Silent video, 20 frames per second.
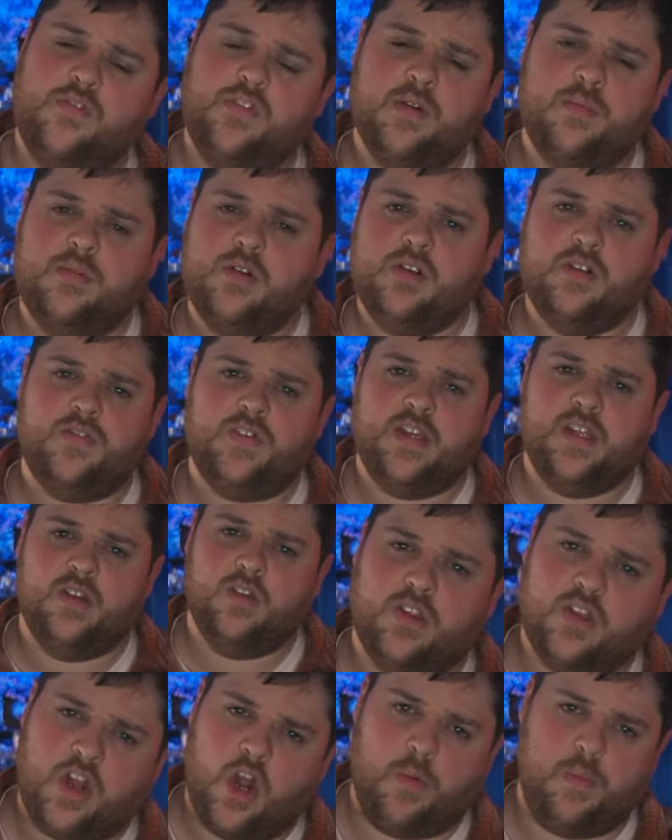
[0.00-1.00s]
of the movie,
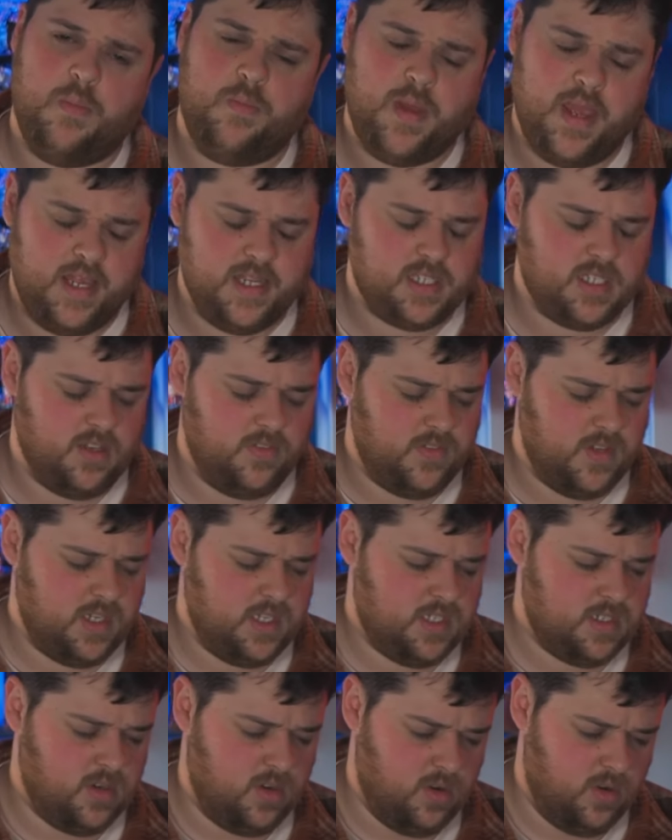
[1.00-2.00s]
you know, the copy paste of
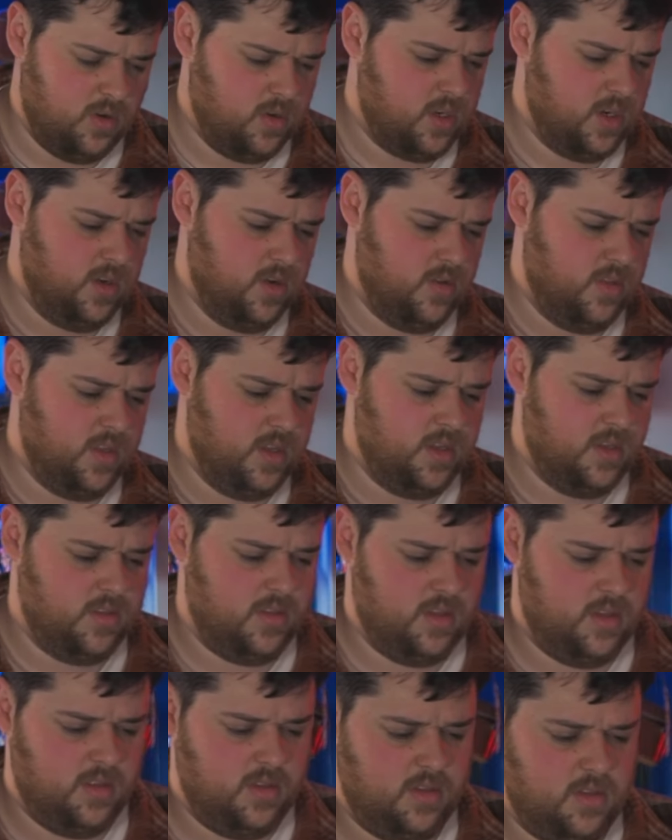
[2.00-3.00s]
it, or, you know,
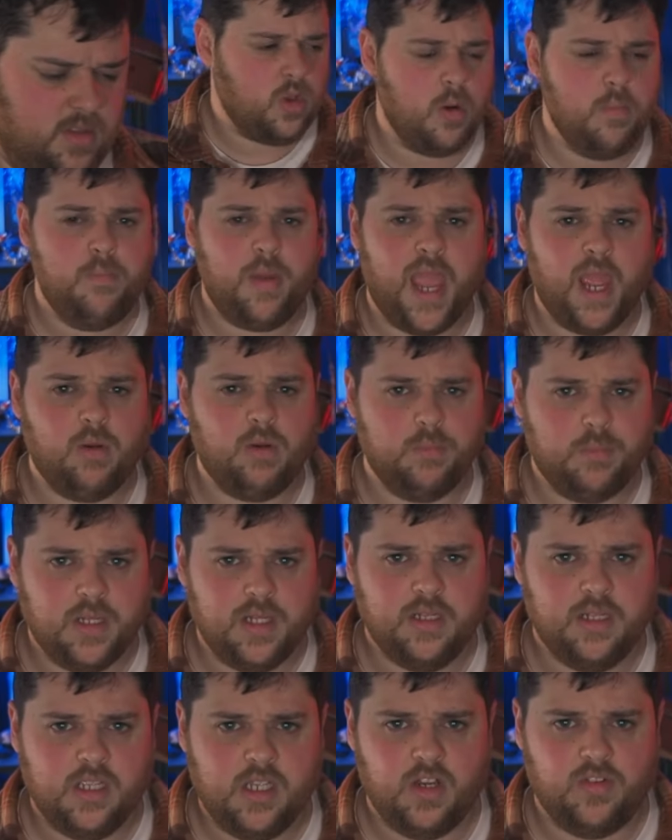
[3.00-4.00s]
the
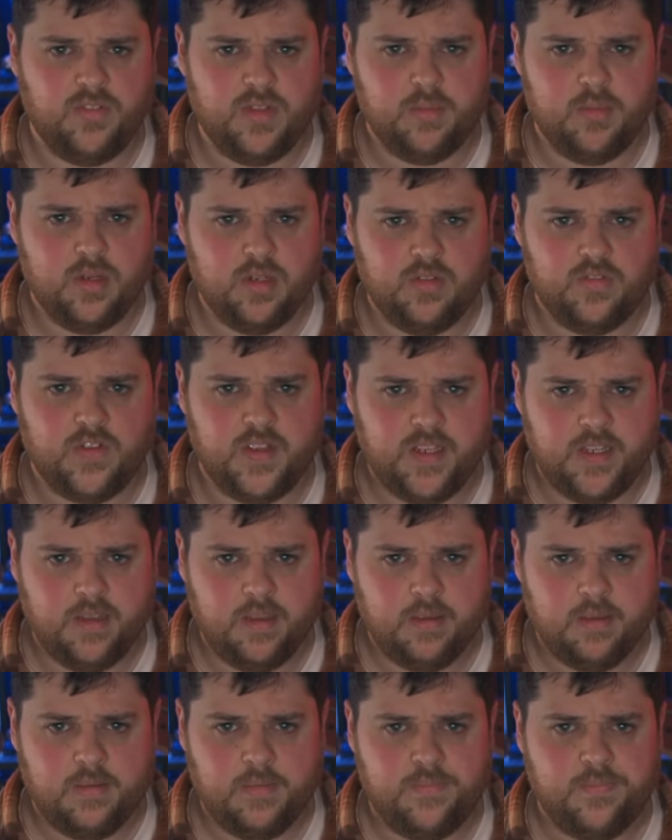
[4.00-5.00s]
comparability of the
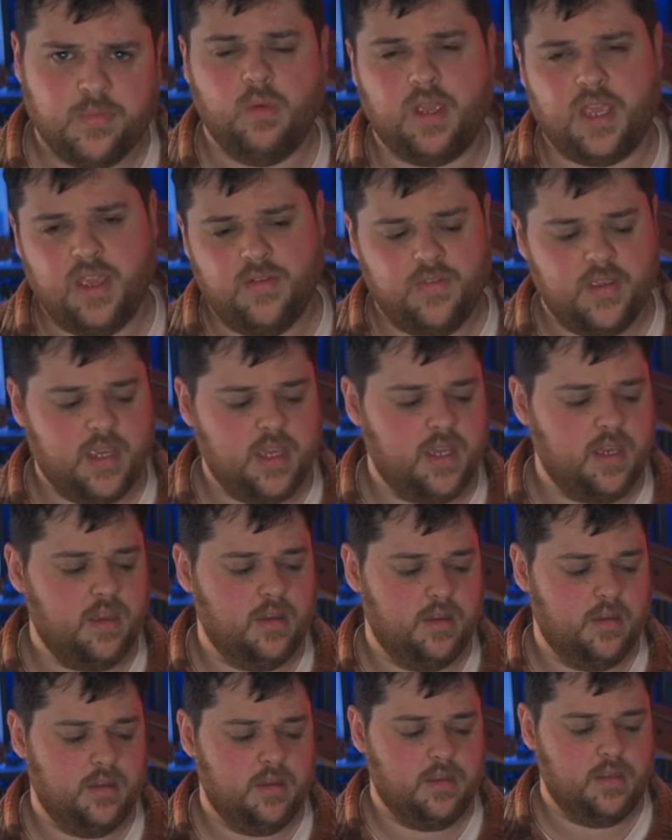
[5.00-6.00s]
movie, we're giving
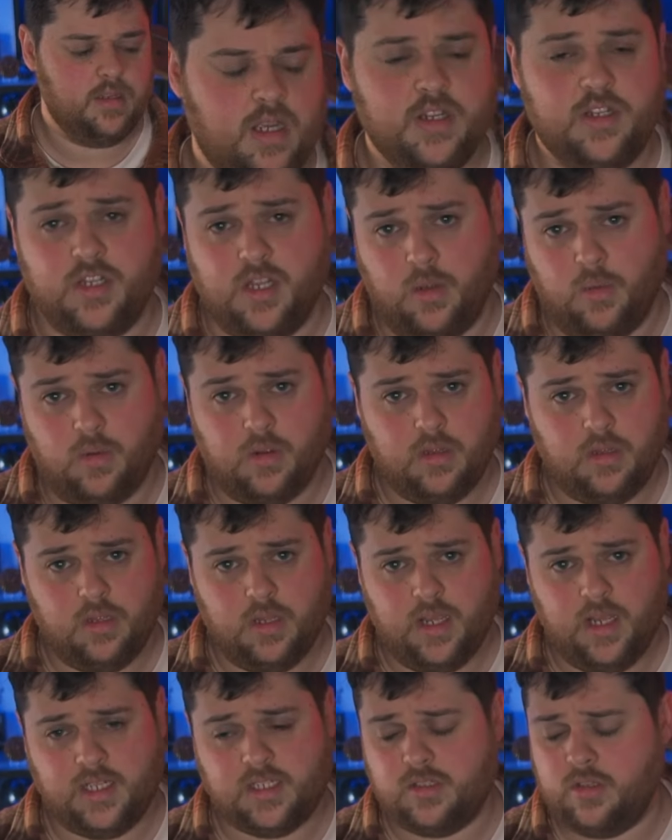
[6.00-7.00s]
it a two.
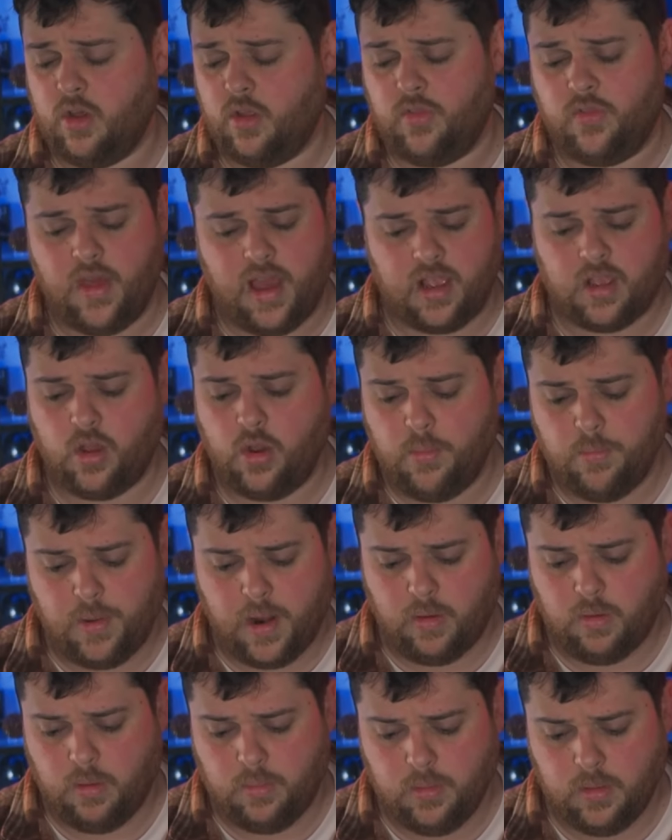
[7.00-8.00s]
It's not that
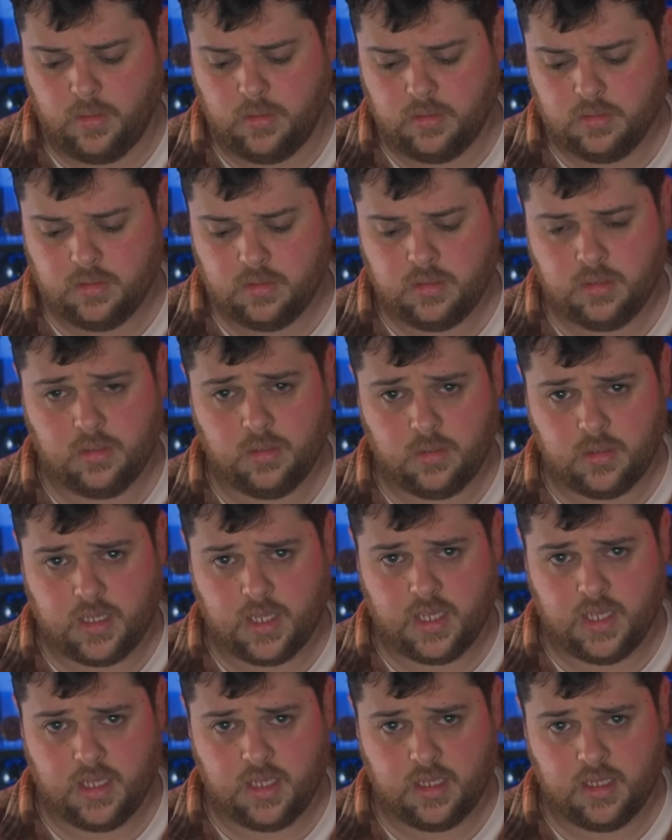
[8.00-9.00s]
comparable,
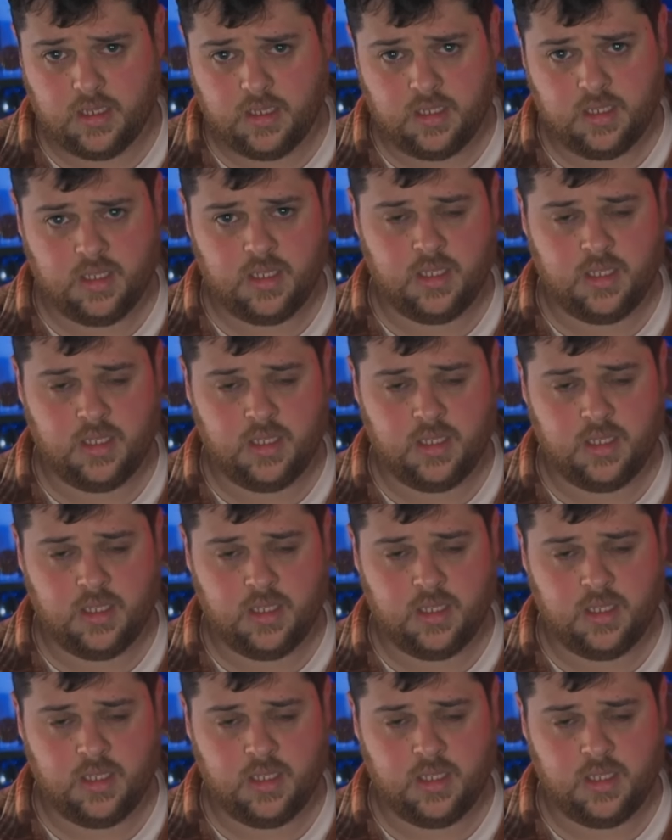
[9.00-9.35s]
okay?